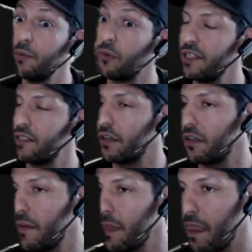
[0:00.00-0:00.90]

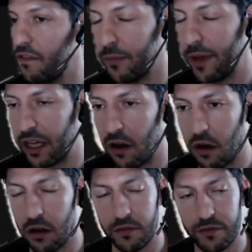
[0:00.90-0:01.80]
printer, if you're making
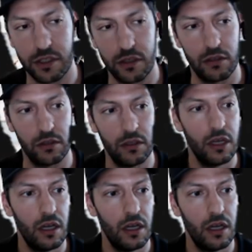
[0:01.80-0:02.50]
a, a physical